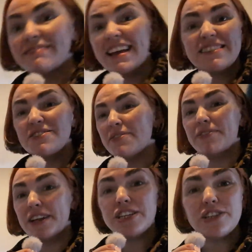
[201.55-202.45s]
It's not
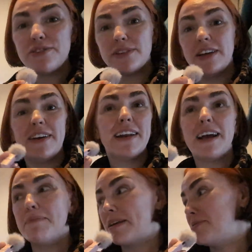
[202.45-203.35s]
finished, it's not done. I'm going to
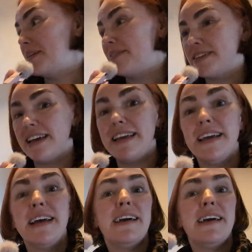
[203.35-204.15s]
come back to it another day.